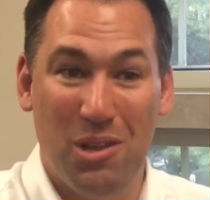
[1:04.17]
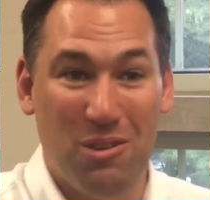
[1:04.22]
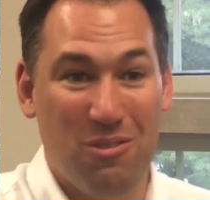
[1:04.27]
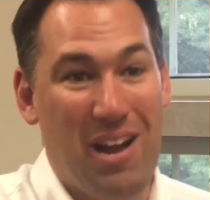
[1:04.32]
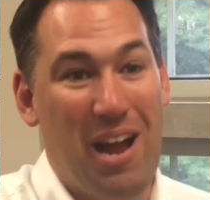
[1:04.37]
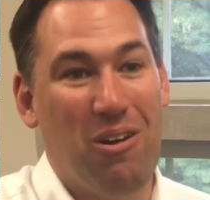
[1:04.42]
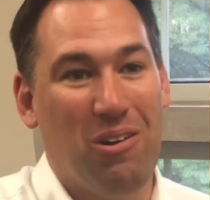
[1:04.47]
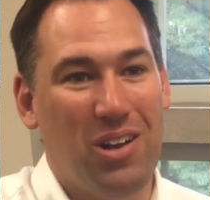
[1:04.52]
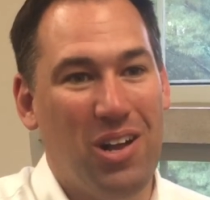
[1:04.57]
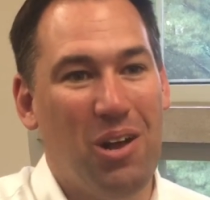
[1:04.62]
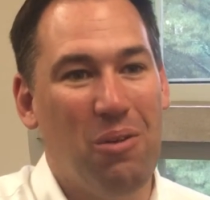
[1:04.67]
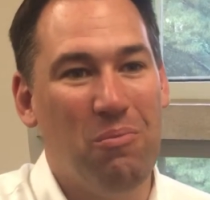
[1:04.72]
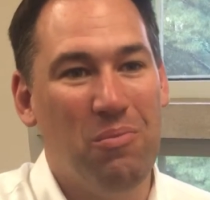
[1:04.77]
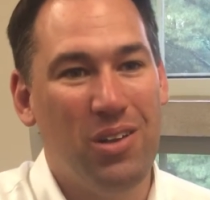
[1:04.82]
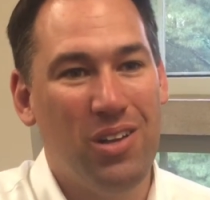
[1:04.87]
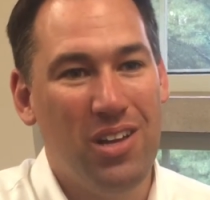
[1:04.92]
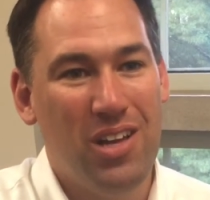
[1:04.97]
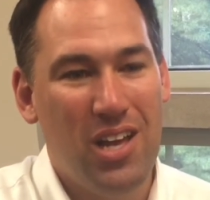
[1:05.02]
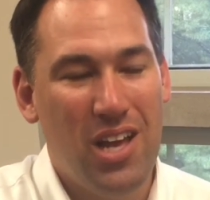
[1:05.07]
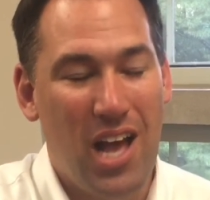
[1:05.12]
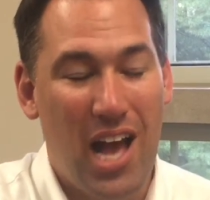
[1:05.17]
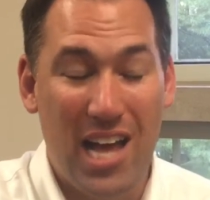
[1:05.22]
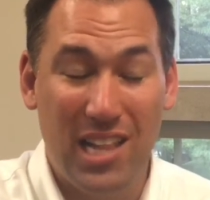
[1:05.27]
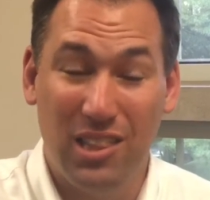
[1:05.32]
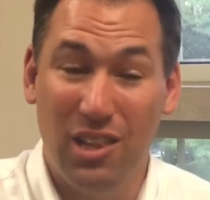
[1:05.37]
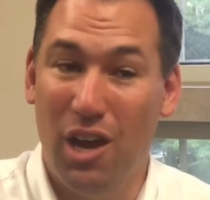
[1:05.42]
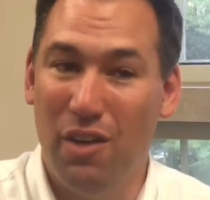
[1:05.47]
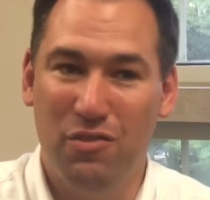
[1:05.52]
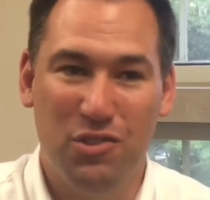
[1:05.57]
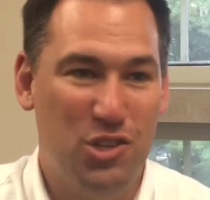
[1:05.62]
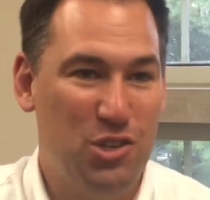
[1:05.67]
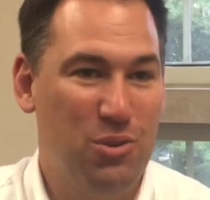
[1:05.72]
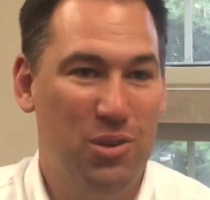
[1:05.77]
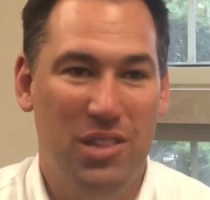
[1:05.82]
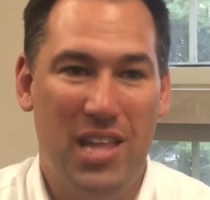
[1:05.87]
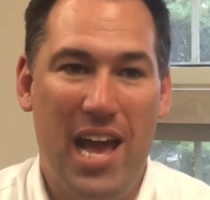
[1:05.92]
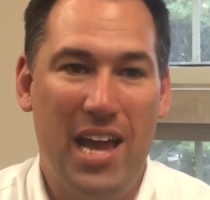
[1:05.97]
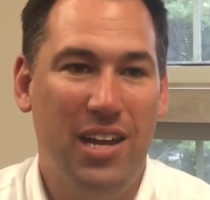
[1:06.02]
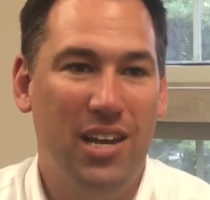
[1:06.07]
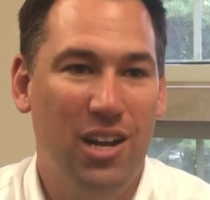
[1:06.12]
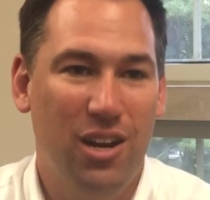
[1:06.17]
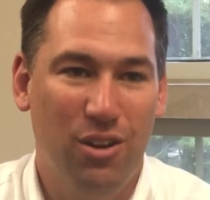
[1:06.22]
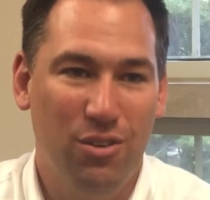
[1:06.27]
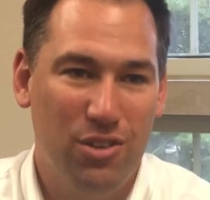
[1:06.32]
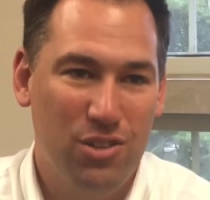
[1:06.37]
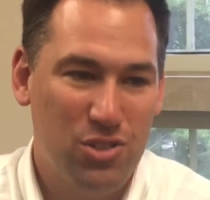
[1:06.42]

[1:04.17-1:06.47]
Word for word: other outcome. I love doing that here.